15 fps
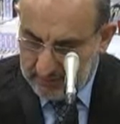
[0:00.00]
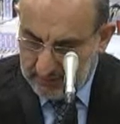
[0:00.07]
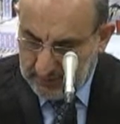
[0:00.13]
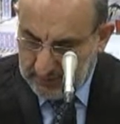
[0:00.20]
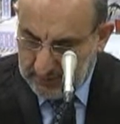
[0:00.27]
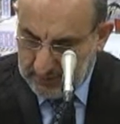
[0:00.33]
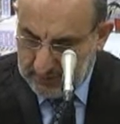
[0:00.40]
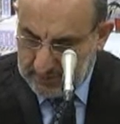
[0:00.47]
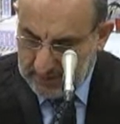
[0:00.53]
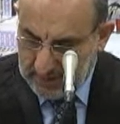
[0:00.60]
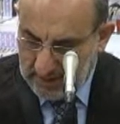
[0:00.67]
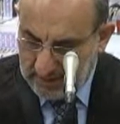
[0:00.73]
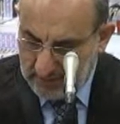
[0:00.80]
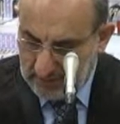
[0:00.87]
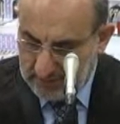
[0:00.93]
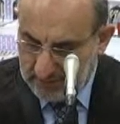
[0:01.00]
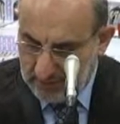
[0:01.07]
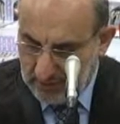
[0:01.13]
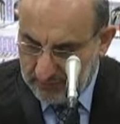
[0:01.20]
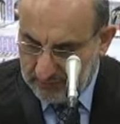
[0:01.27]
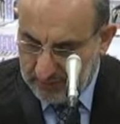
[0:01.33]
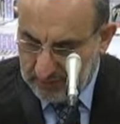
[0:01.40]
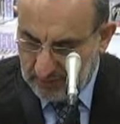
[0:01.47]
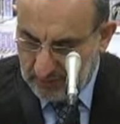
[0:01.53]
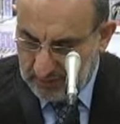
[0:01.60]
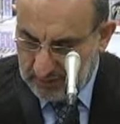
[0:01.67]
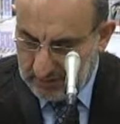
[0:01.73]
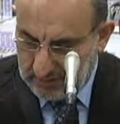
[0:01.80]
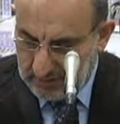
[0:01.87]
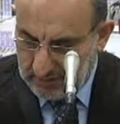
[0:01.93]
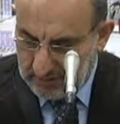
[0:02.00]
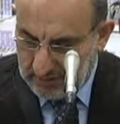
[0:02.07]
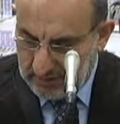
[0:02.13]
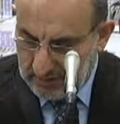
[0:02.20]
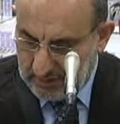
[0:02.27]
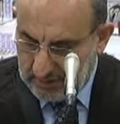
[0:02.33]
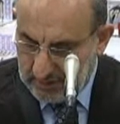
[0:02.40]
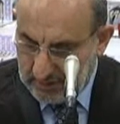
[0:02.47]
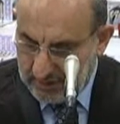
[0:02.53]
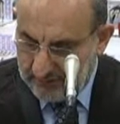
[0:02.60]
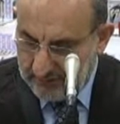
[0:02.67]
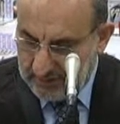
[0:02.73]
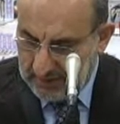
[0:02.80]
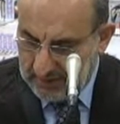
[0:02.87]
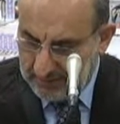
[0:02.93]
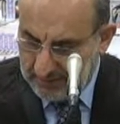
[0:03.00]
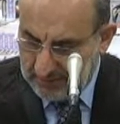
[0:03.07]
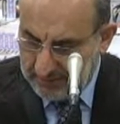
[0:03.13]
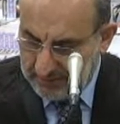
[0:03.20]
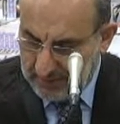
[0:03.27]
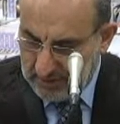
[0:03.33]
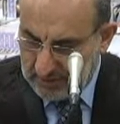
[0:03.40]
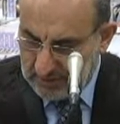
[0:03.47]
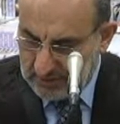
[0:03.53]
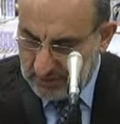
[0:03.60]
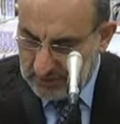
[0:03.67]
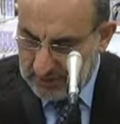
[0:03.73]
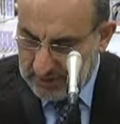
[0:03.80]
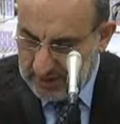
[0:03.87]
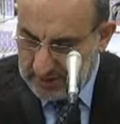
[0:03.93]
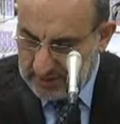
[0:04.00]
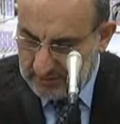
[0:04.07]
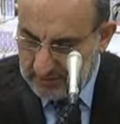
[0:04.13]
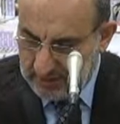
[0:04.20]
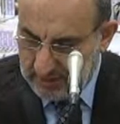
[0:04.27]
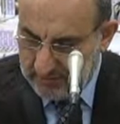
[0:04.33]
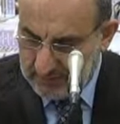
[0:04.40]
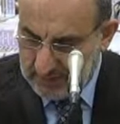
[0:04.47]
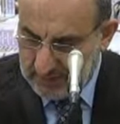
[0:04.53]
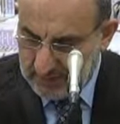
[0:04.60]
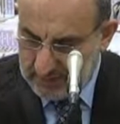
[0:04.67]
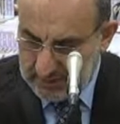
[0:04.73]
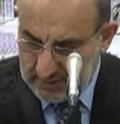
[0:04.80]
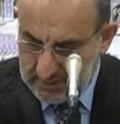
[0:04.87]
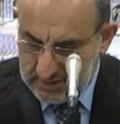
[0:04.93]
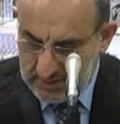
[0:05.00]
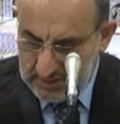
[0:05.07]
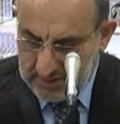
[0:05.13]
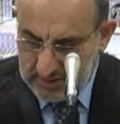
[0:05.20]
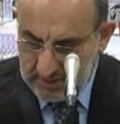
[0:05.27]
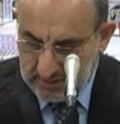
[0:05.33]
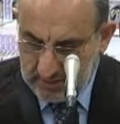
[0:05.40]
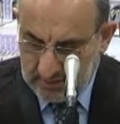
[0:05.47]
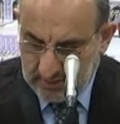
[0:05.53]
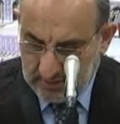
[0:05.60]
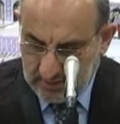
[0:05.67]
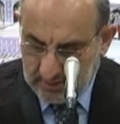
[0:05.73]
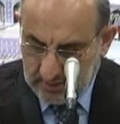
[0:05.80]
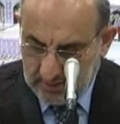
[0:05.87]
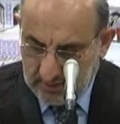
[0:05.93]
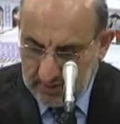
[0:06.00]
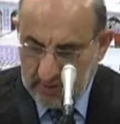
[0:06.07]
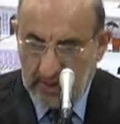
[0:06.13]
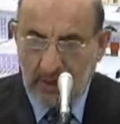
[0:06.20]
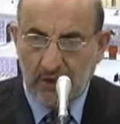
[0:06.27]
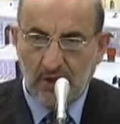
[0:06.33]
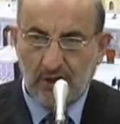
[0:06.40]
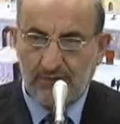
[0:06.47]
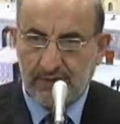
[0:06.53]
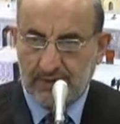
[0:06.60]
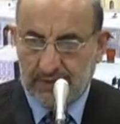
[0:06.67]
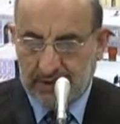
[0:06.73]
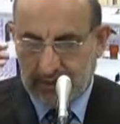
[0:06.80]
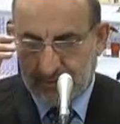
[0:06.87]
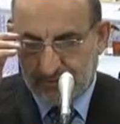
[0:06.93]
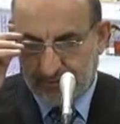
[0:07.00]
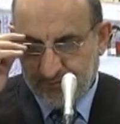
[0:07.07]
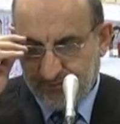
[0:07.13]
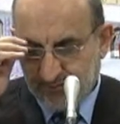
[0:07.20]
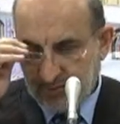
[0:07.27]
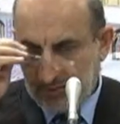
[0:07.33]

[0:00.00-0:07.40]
prayers cannot be offered with it, even if the part which has become najis is less than the area of a dirham.